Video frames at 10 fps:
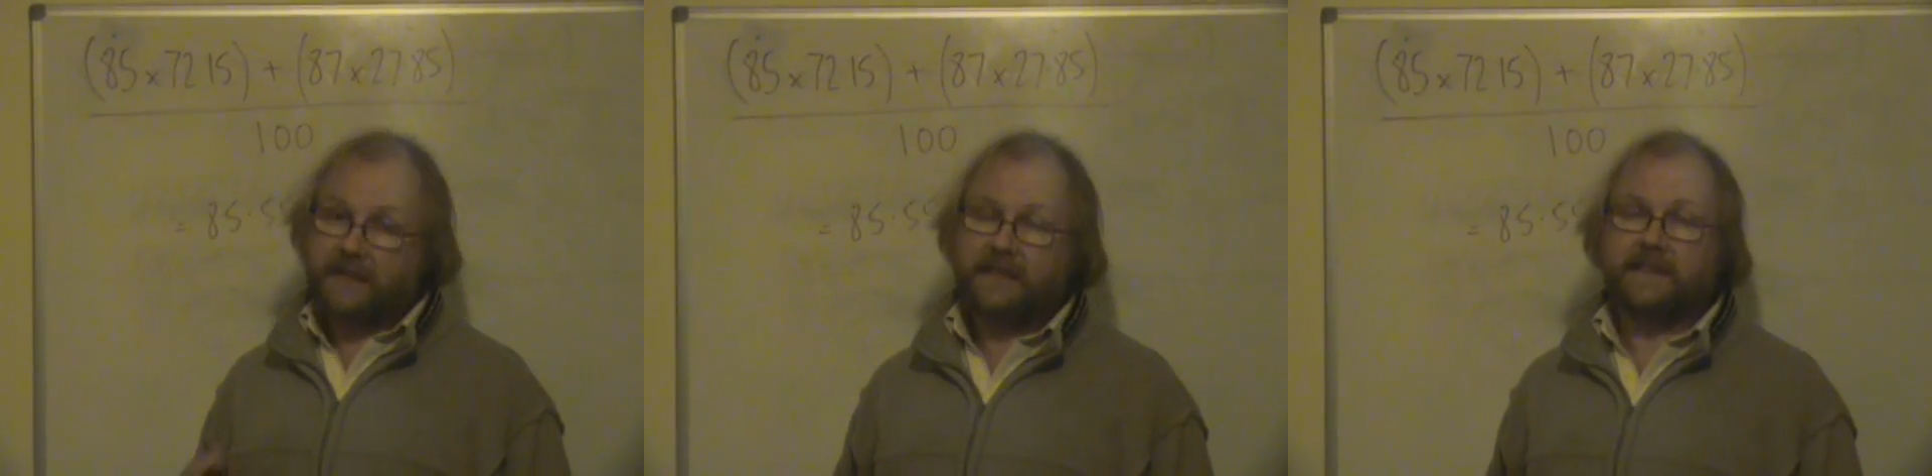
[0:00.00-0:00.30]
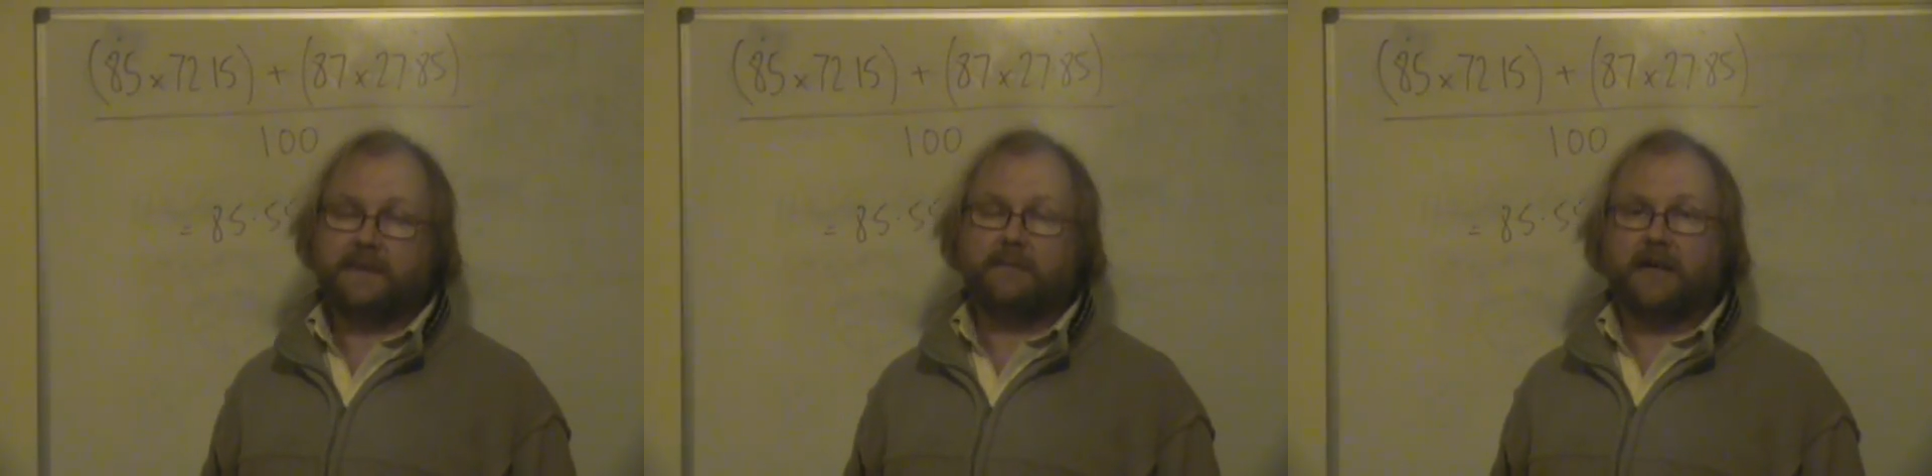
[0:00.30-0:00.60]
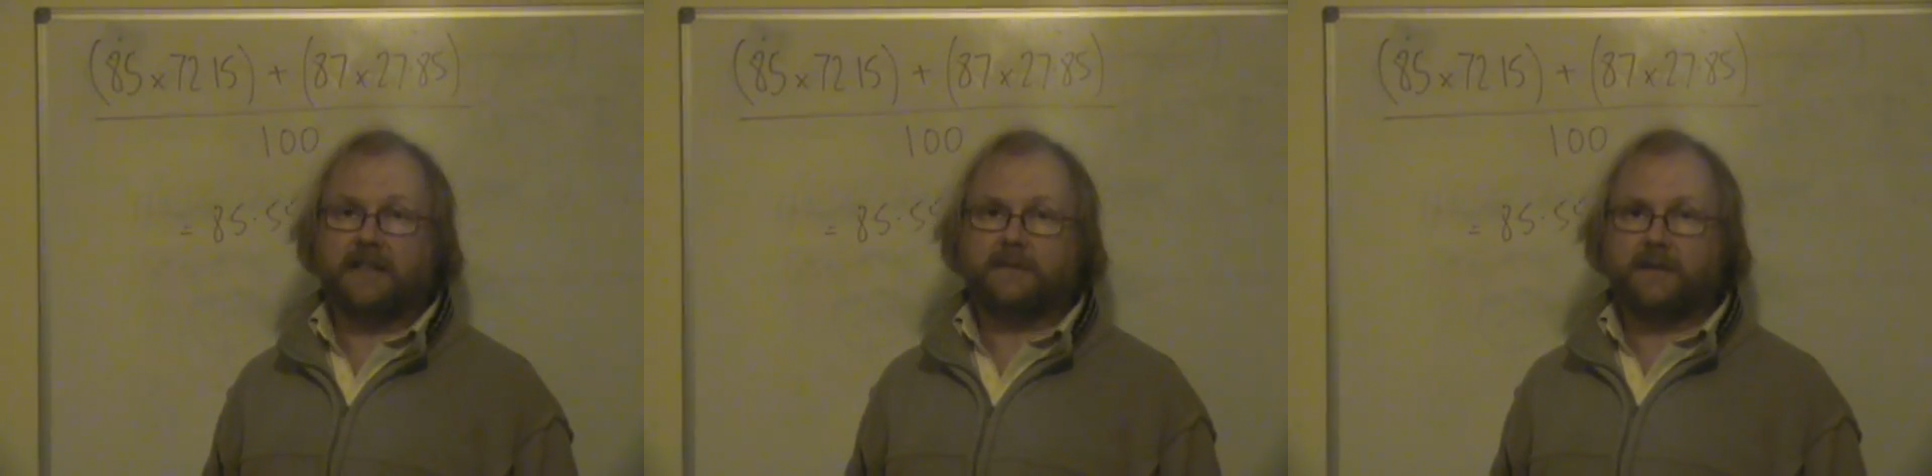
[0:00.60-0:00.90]
easy
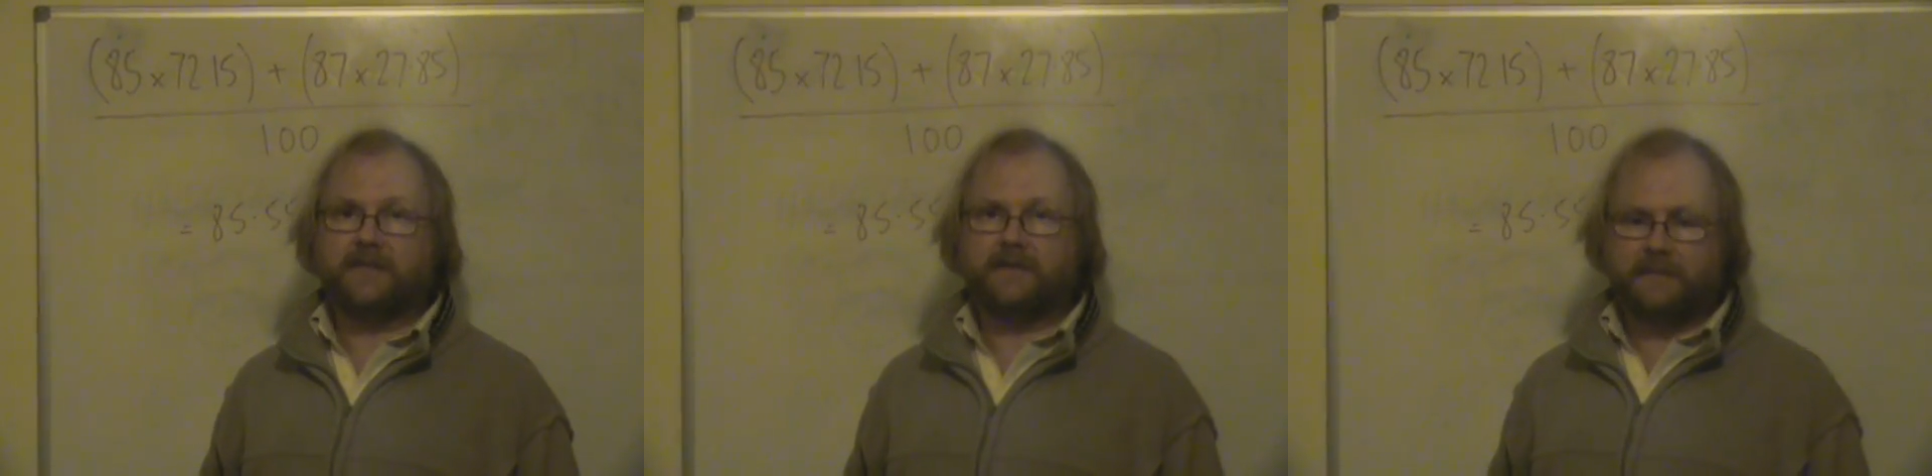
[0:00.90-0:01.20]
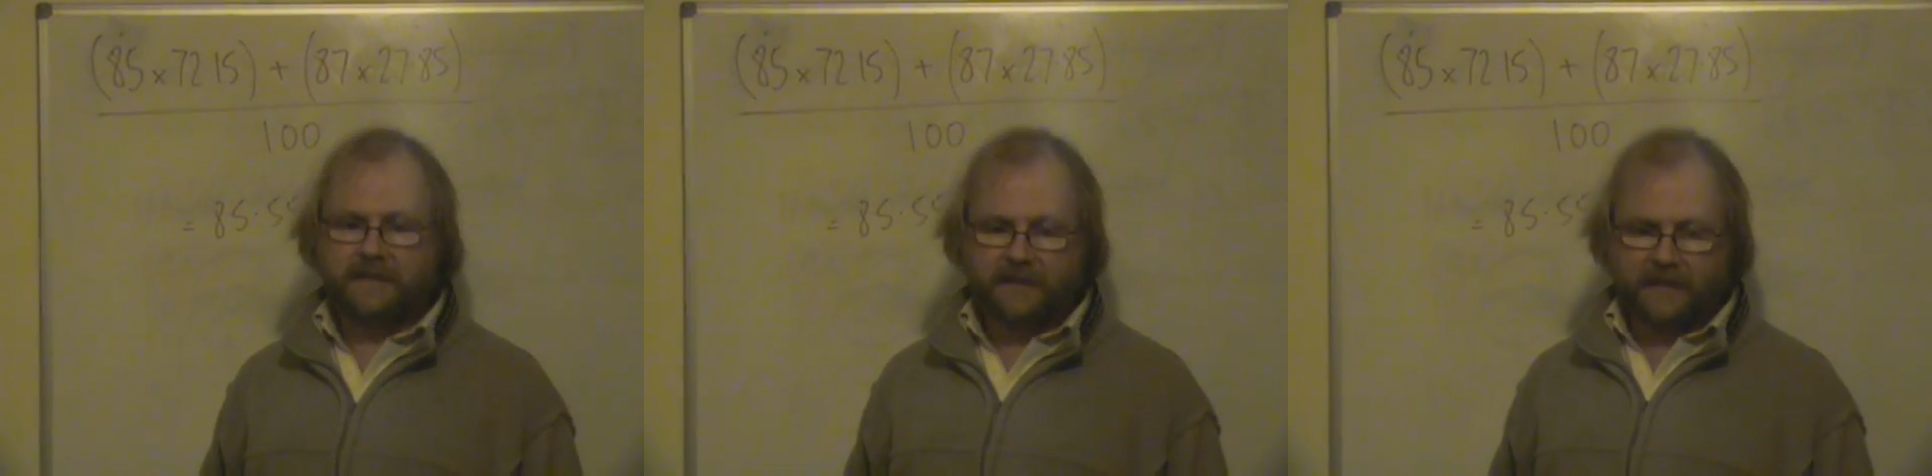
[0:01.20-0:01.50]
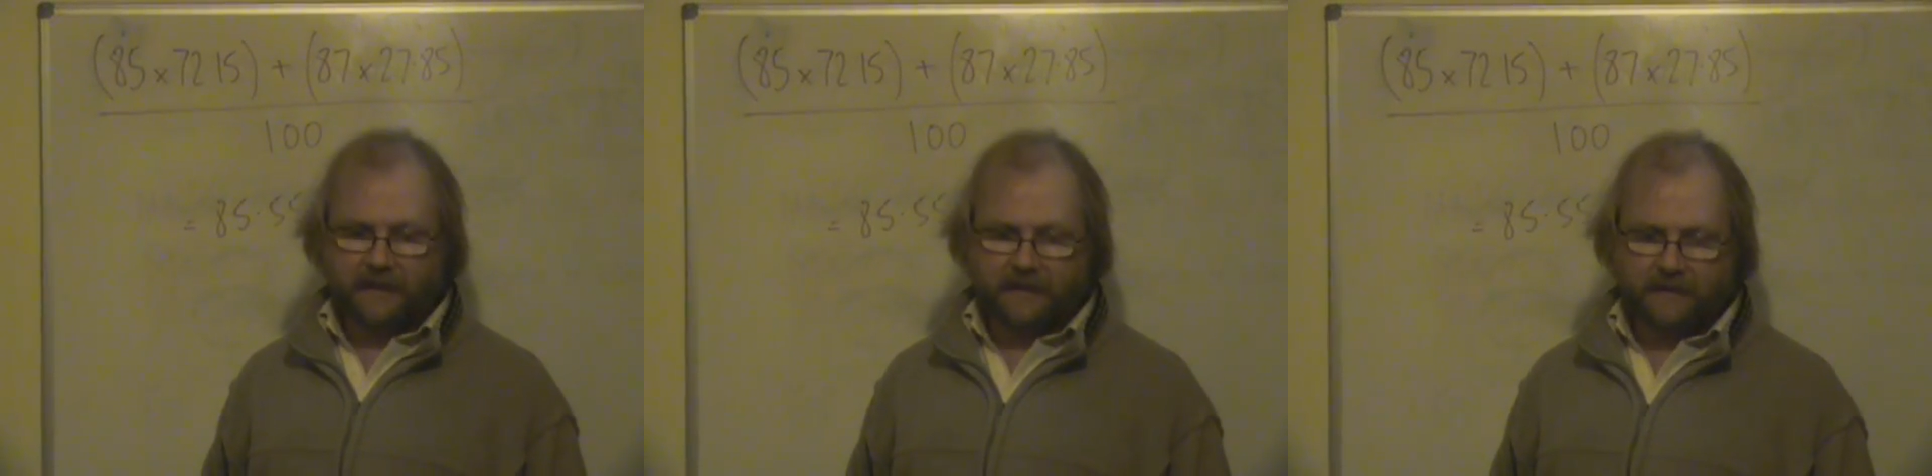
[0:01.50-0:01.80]
marks by just missing
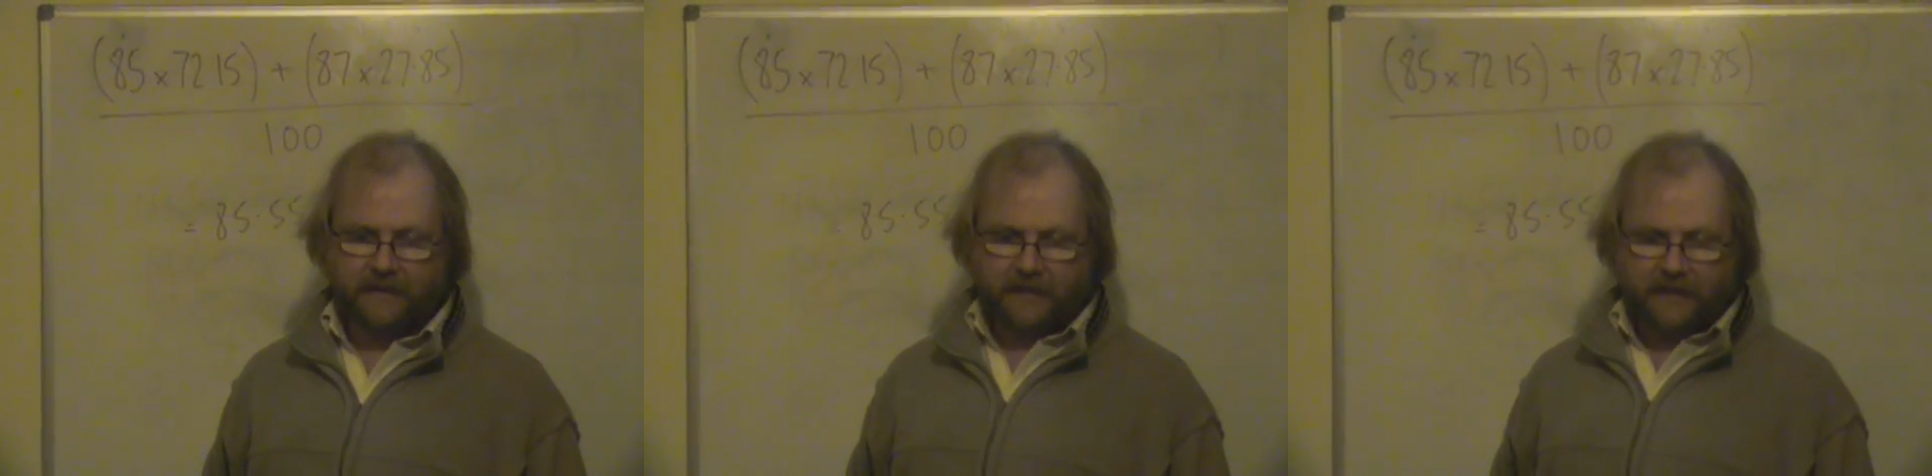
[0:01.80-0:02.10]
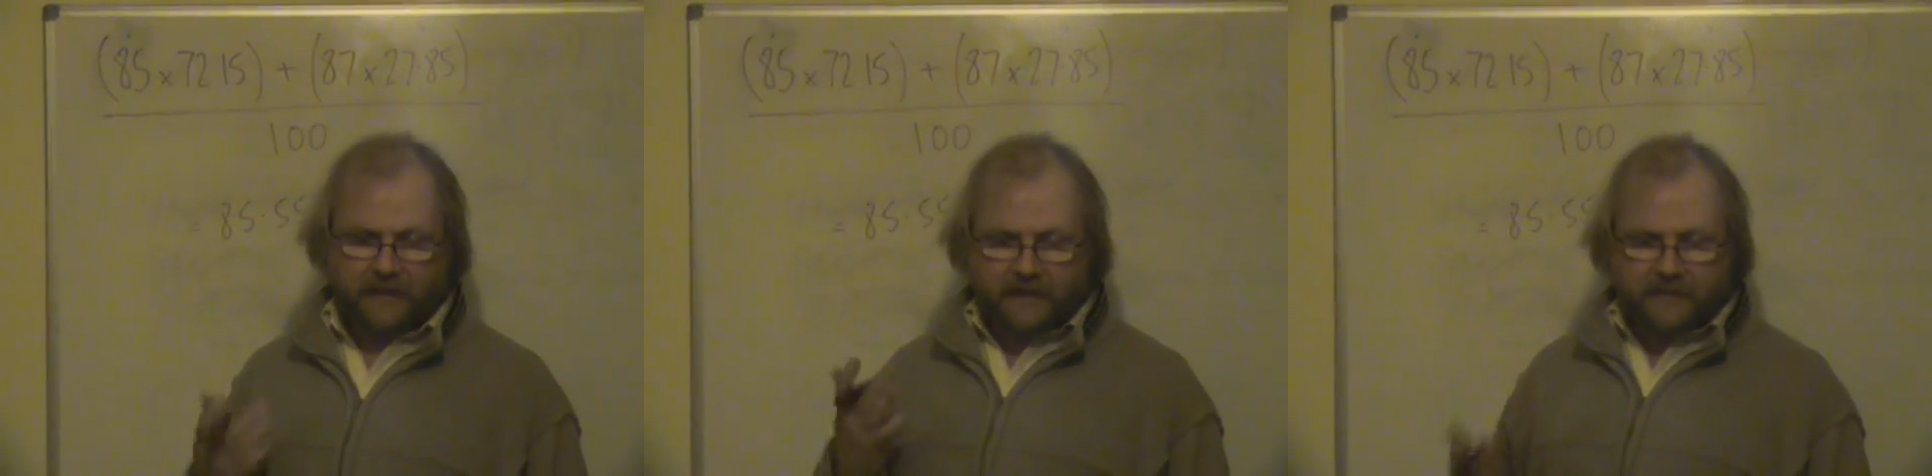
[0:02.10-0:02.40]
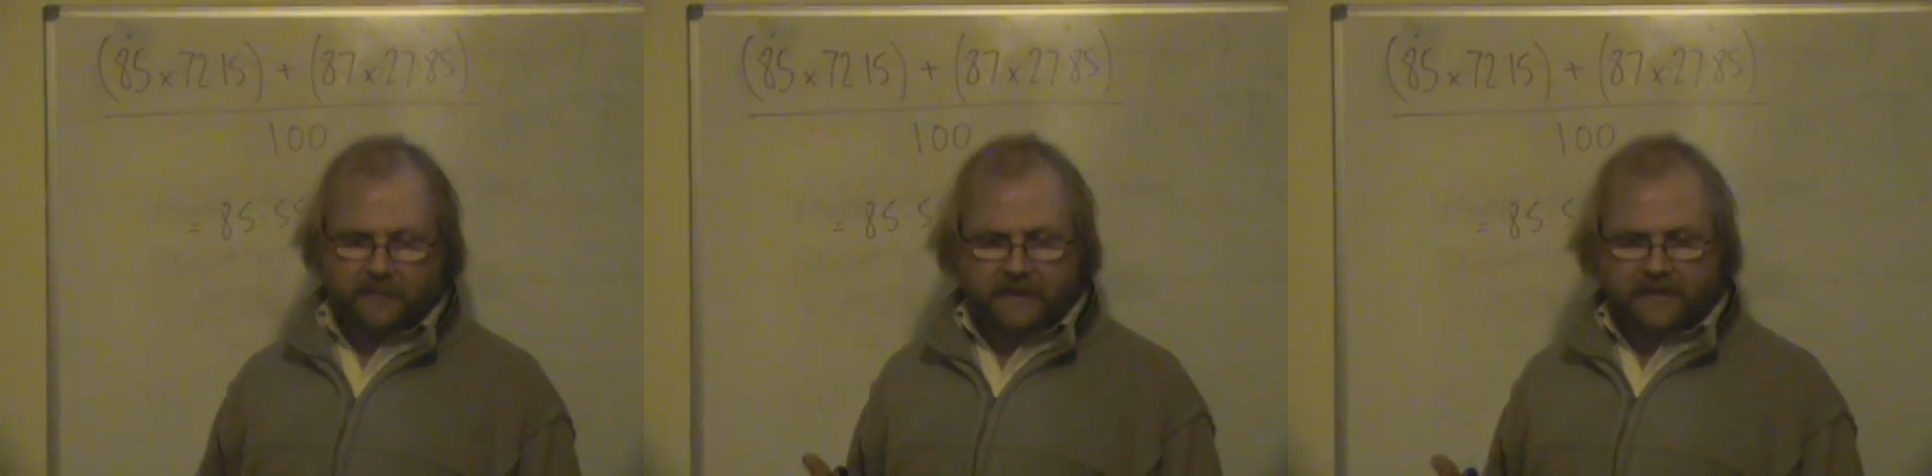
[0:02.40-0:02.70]
that.
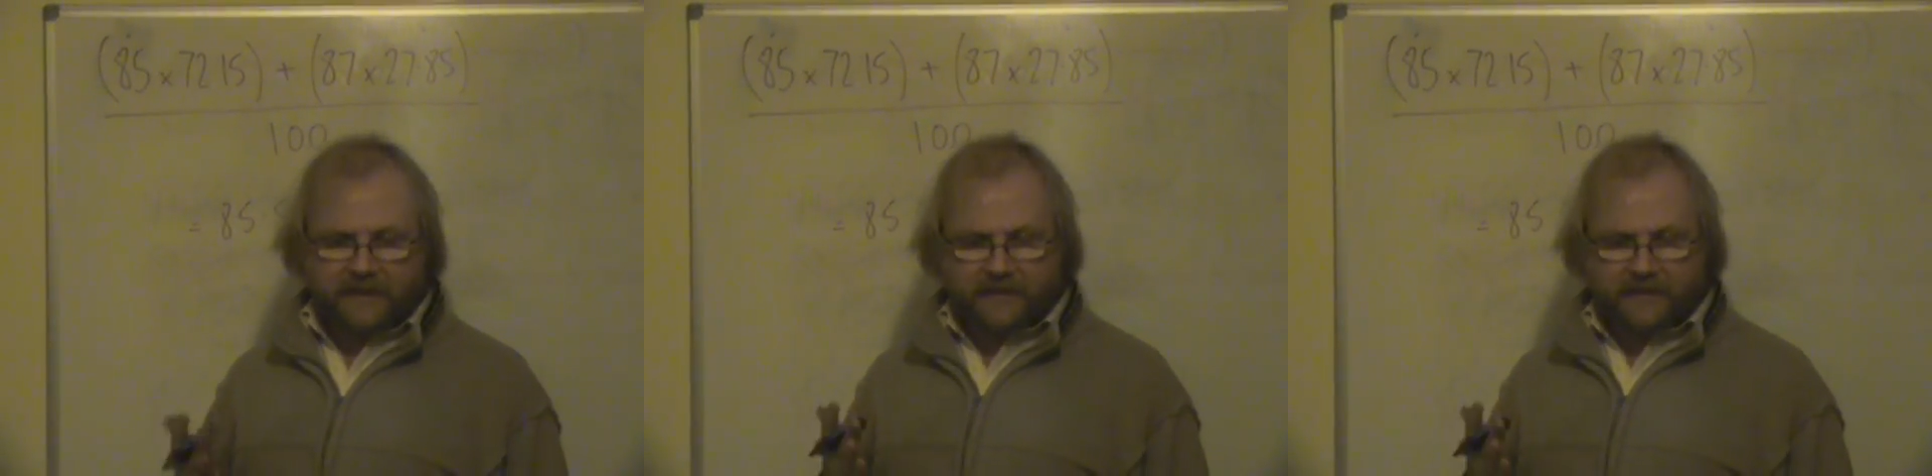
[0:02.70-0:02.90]
So in this case